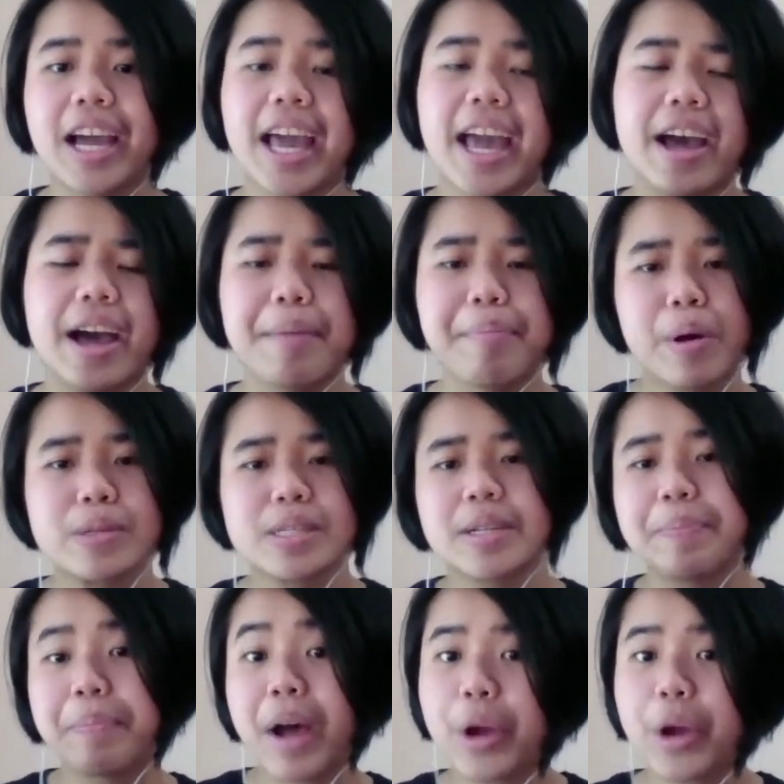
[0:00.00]
I, I post
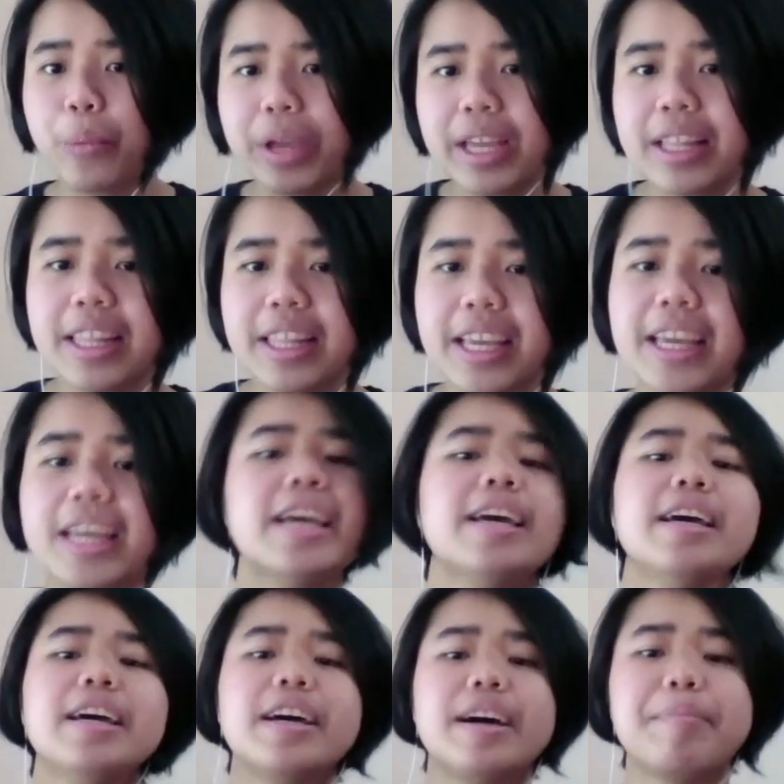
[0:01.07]
it bi-weekly
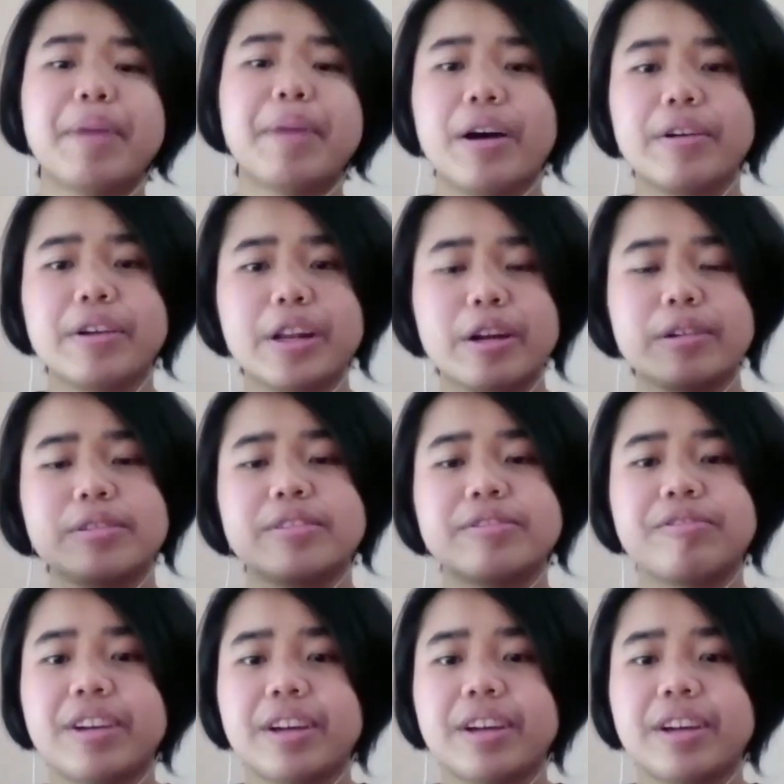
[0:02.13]
about, you know,